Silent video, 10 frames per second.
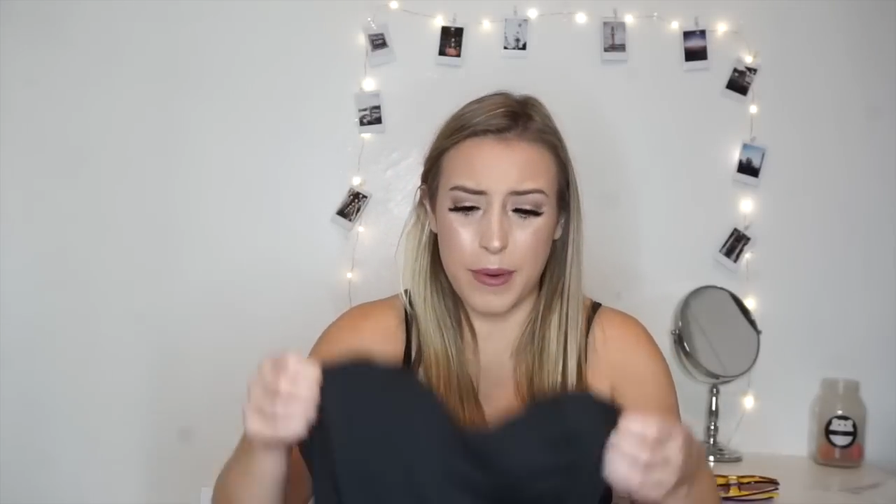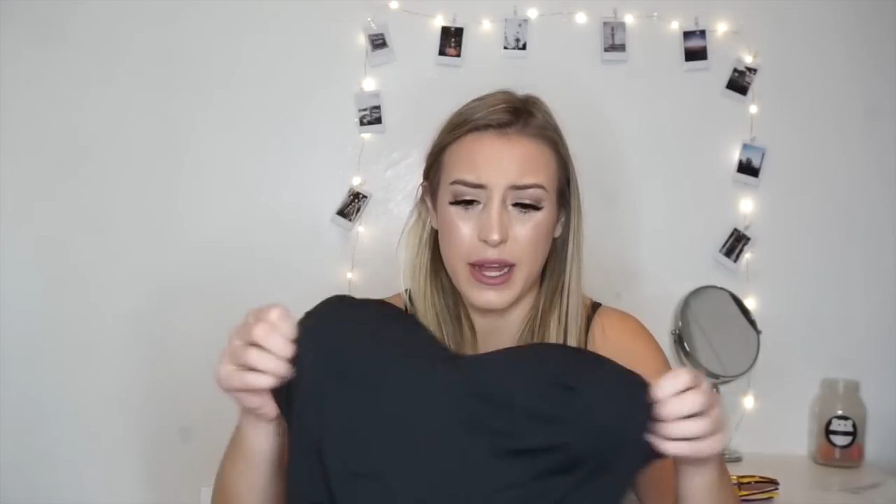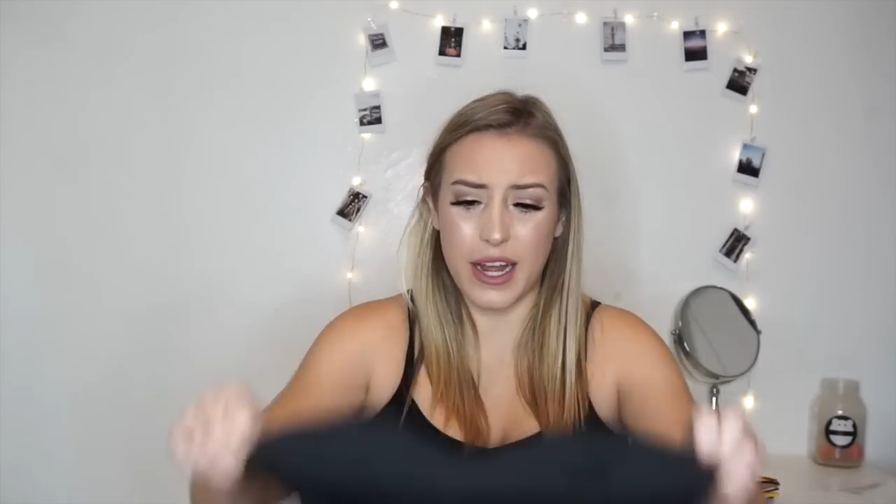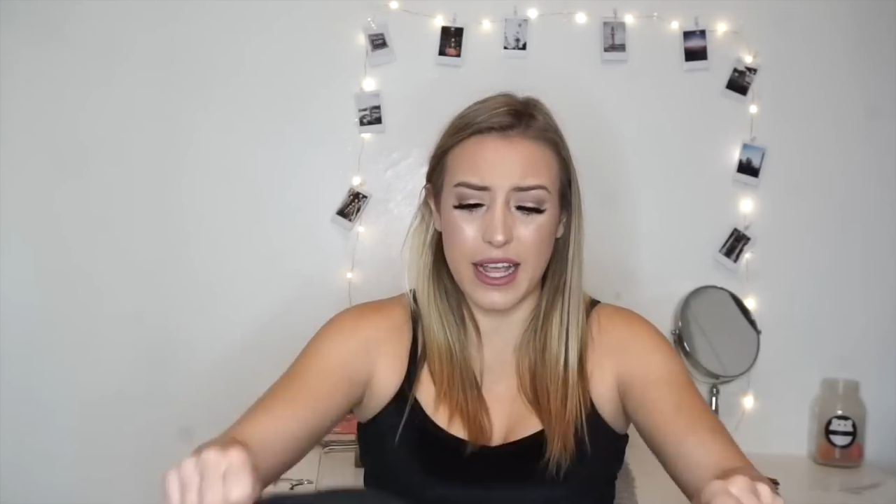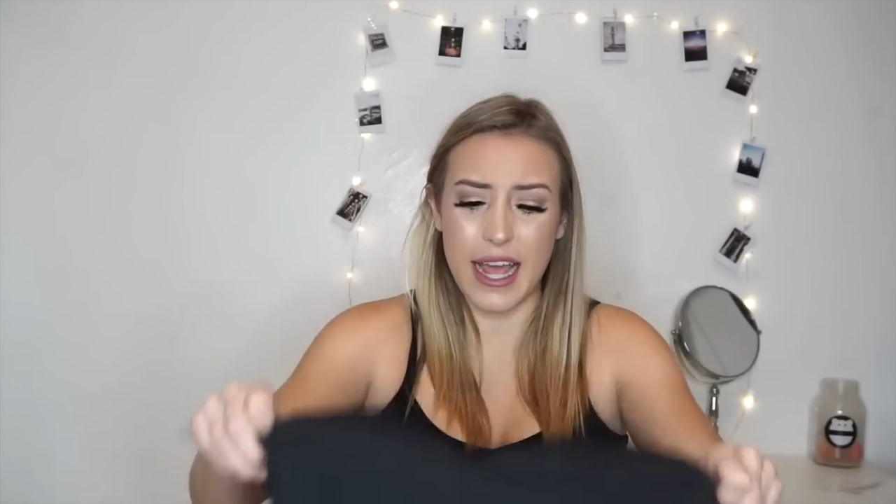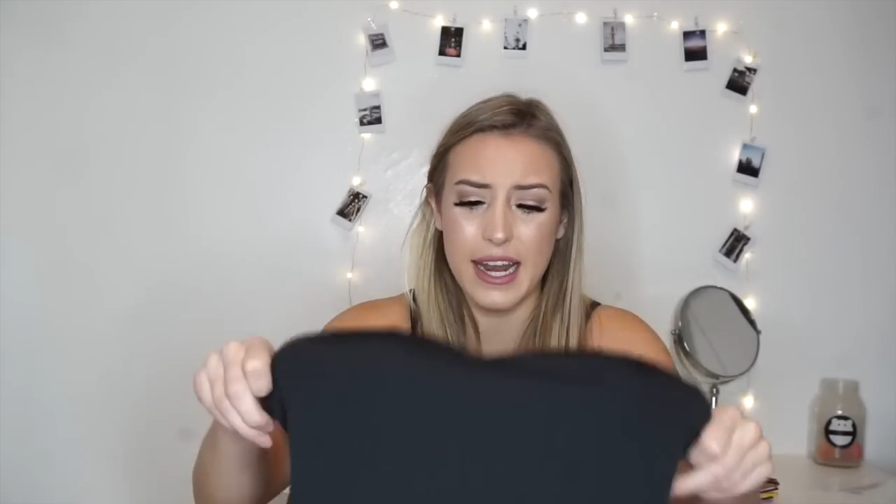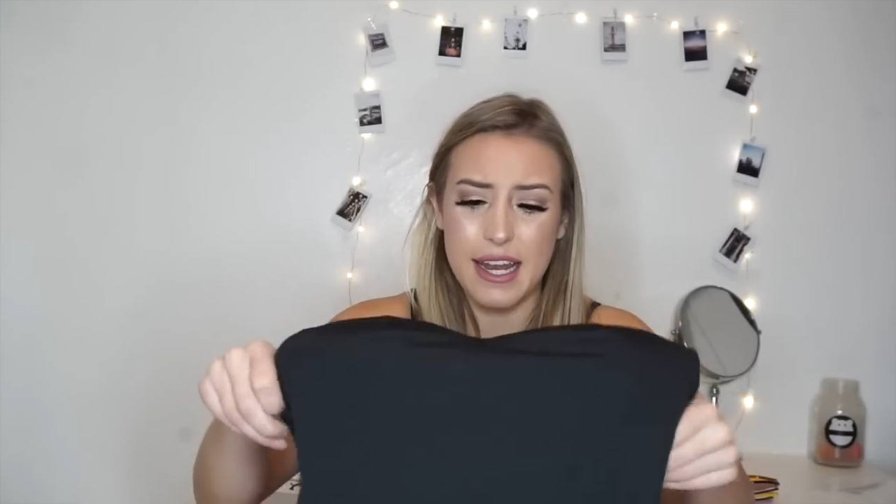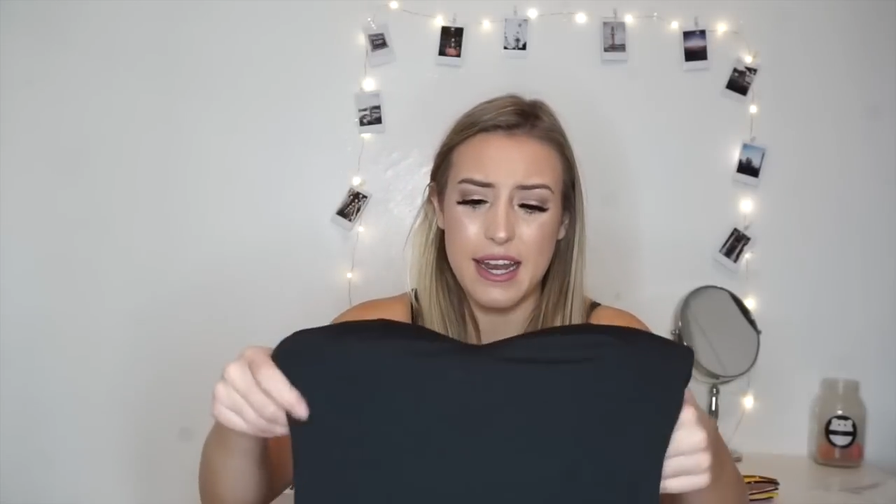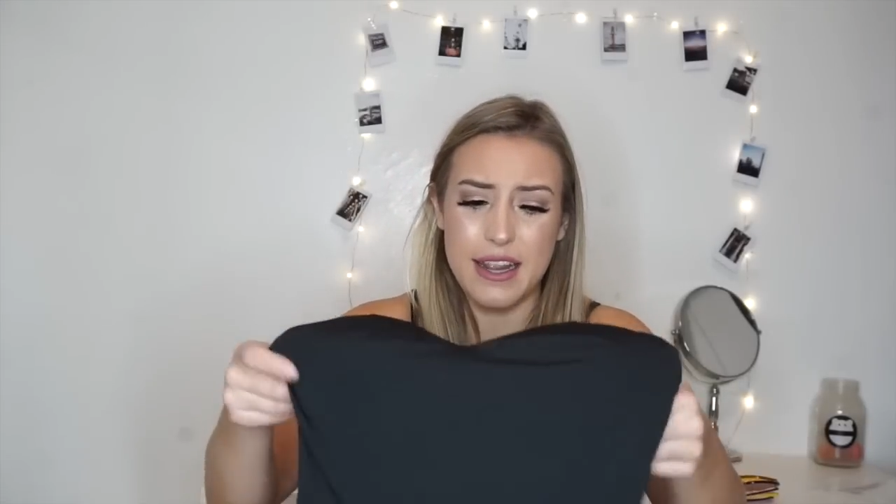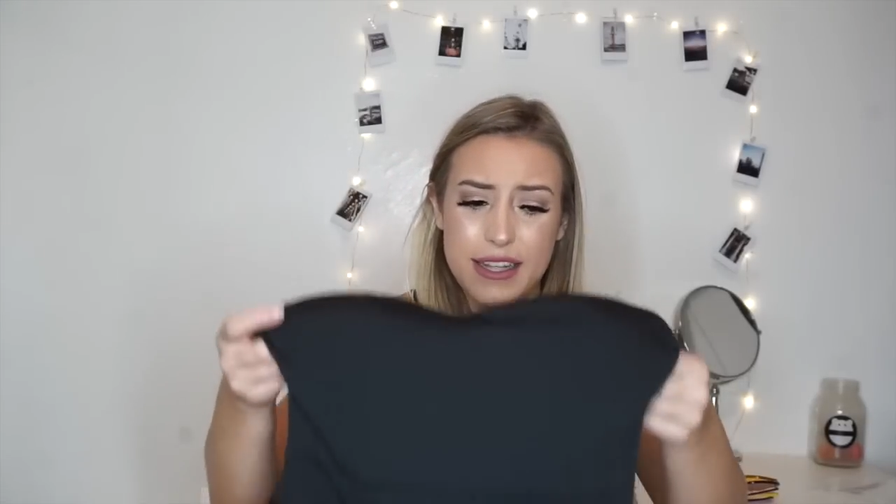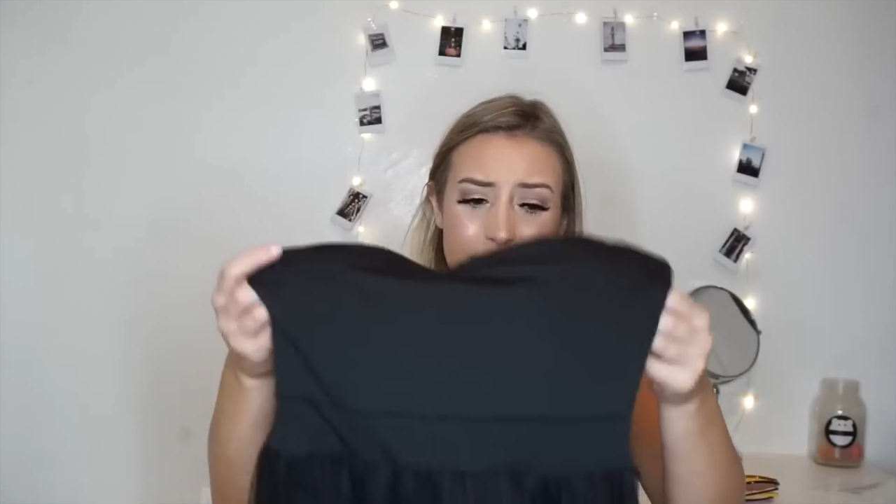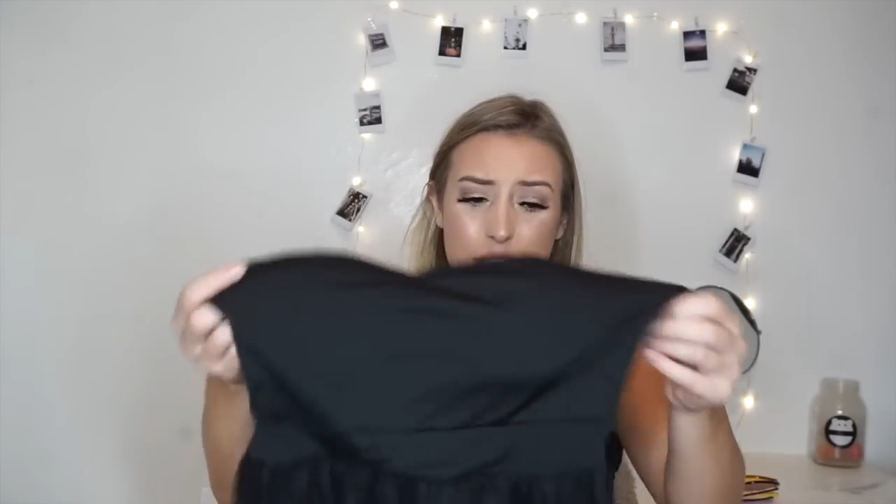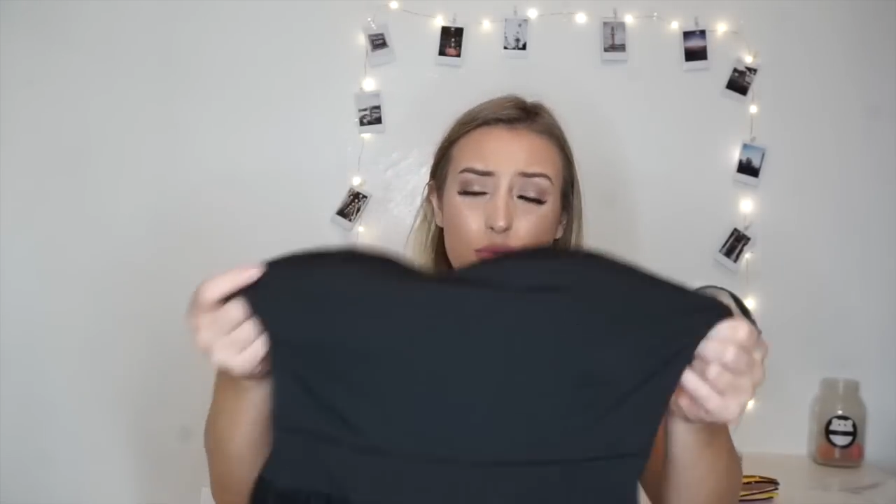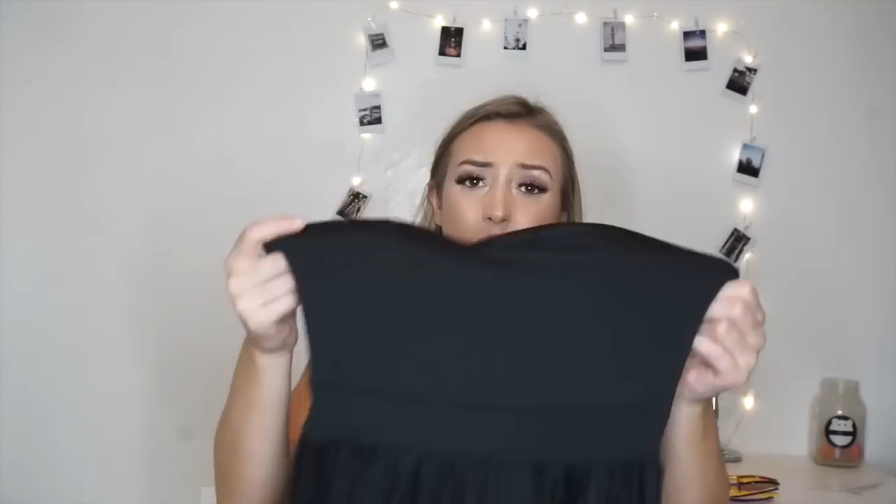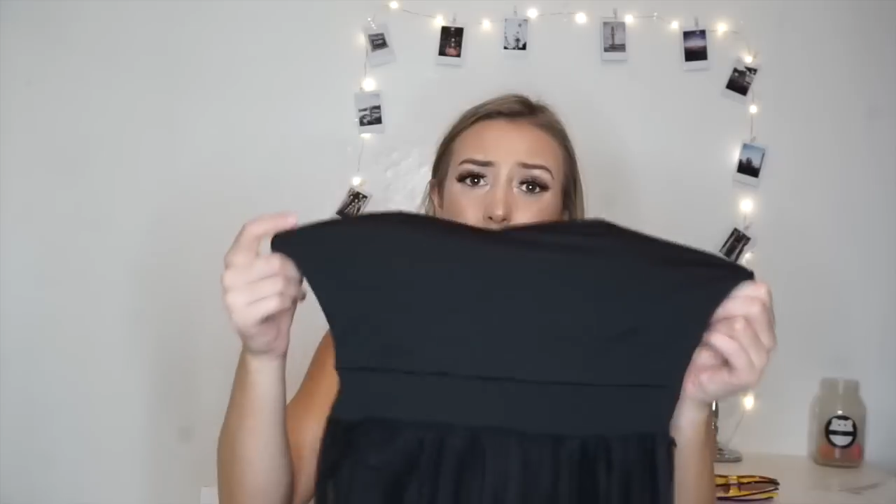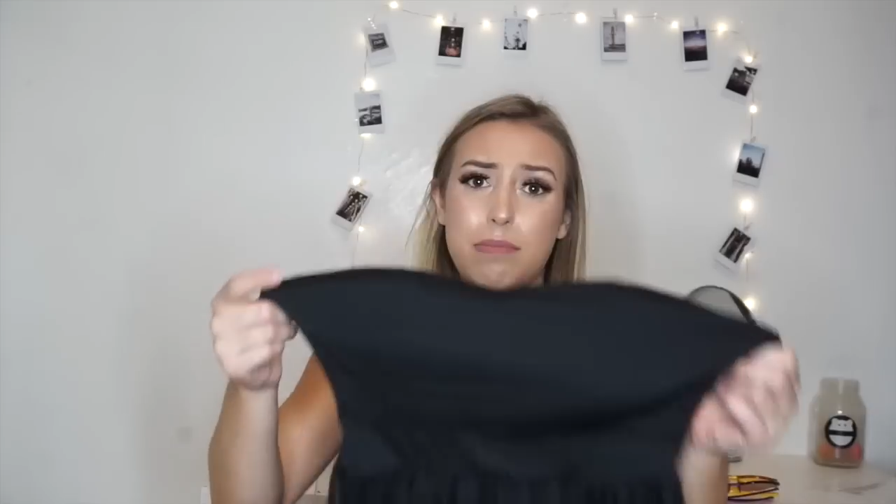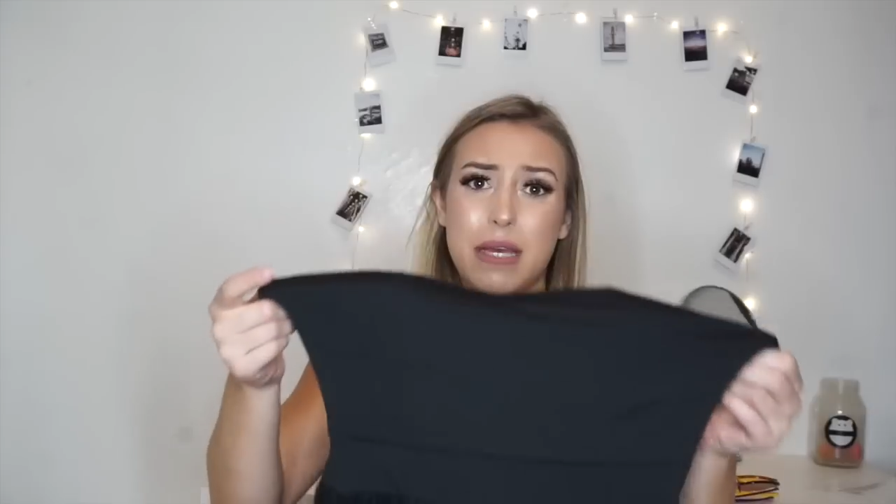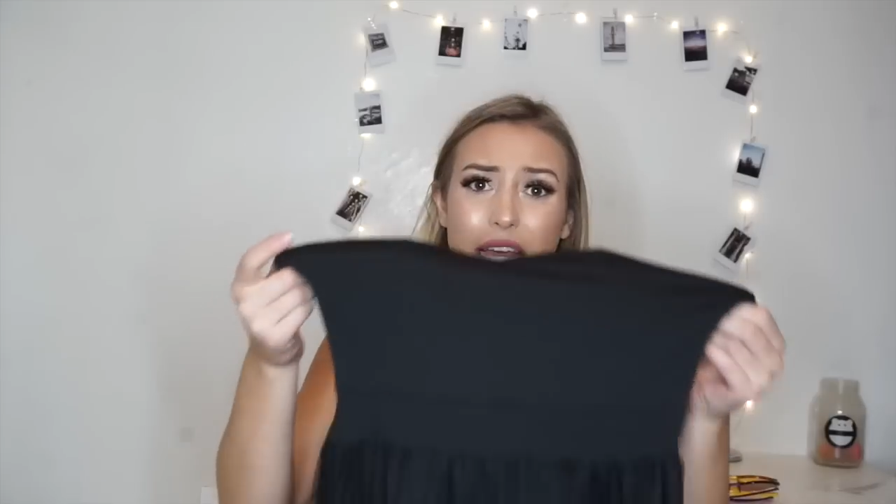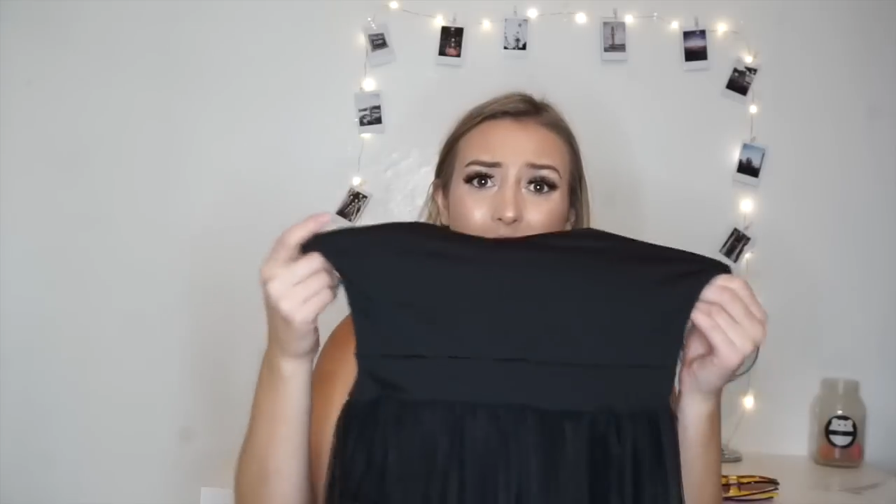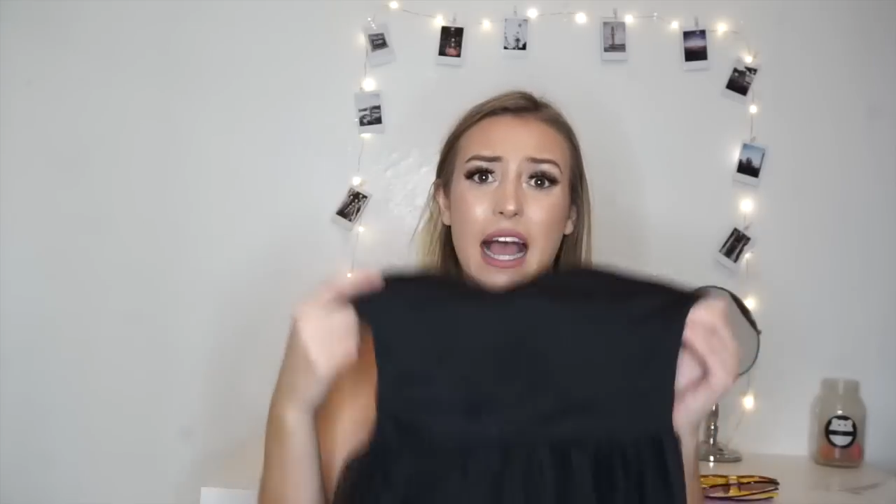But again, this is really big.